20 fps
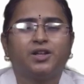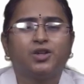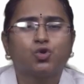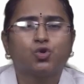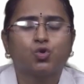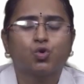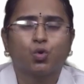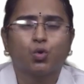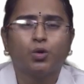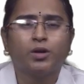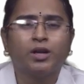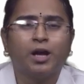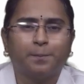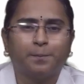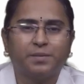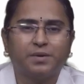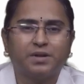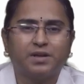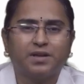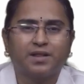this shown
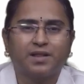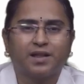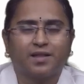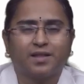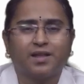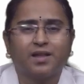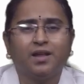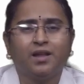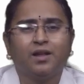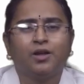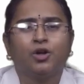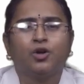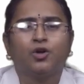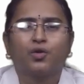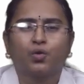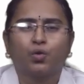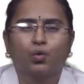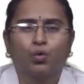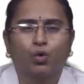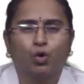appears as a
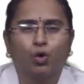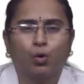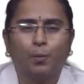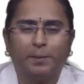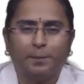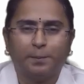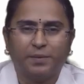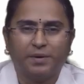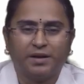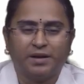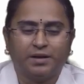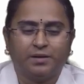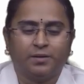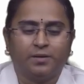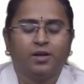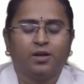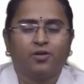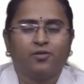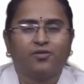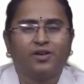pseudomembrane.
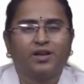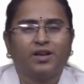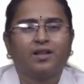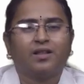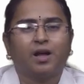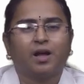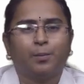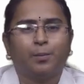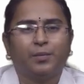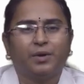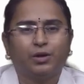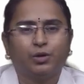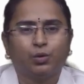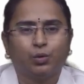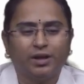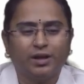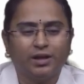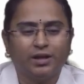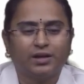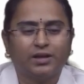Whereas coming
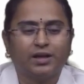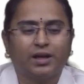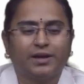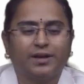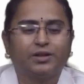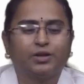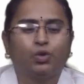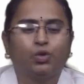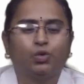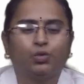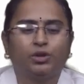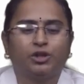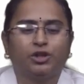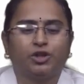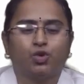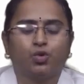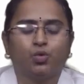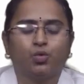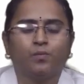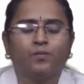to the connective
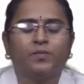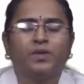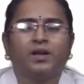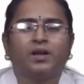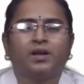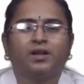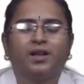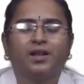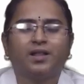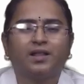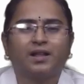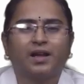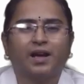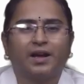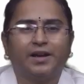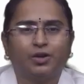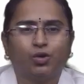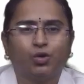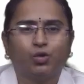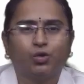tissue, this
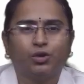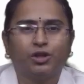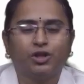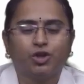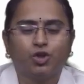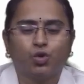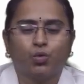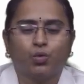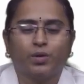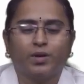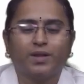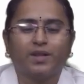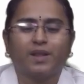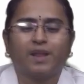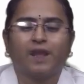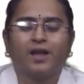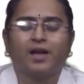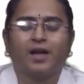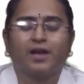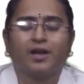connective tissue is
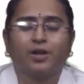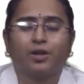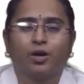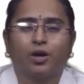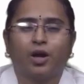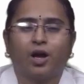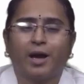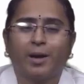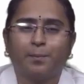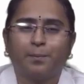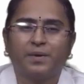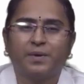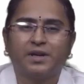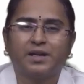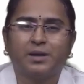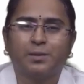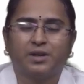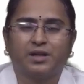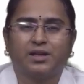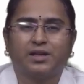
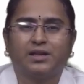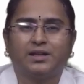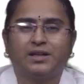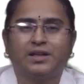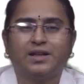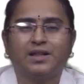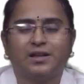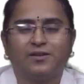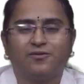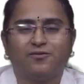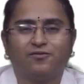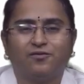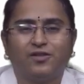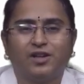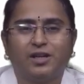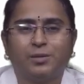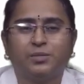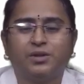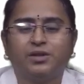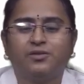hyperemic, that is
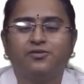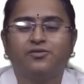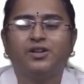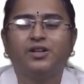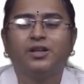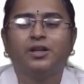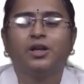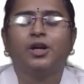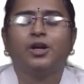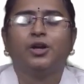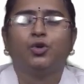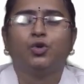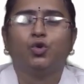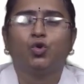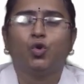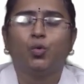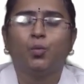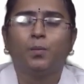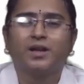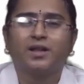inflamed with
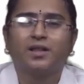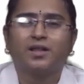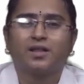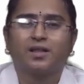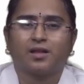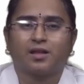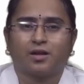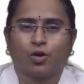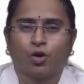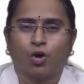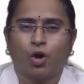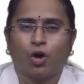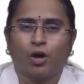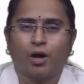numerous